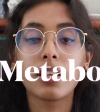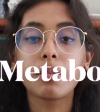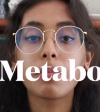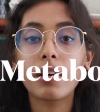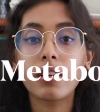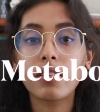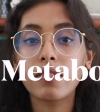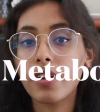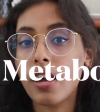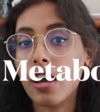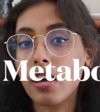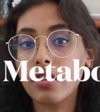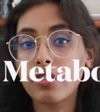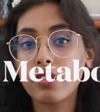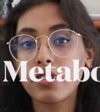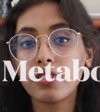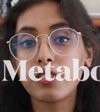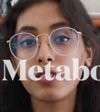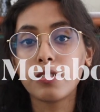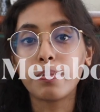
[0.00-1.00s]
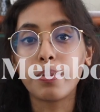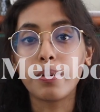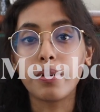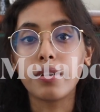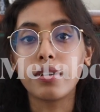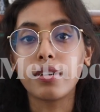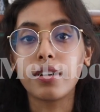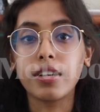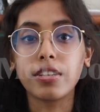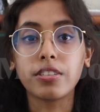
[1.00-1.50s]
The amount of calories you burn
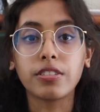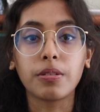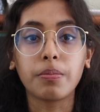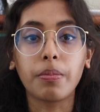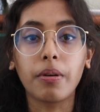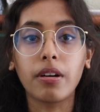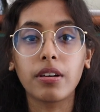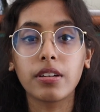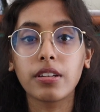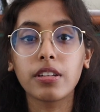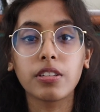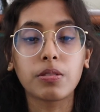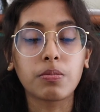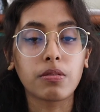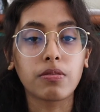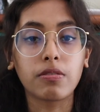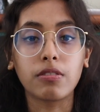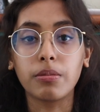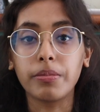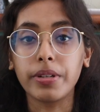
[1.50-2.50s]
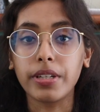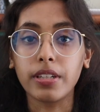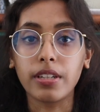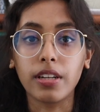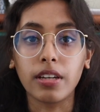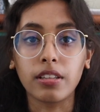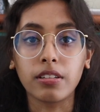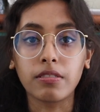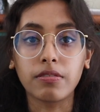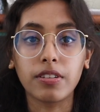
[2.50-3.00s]
burn as your body is performing
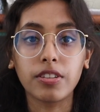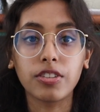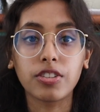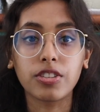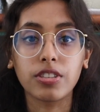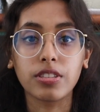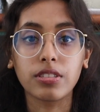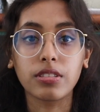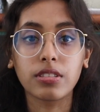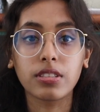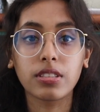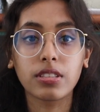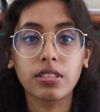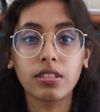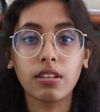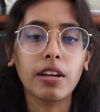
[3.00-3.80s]
daily functions.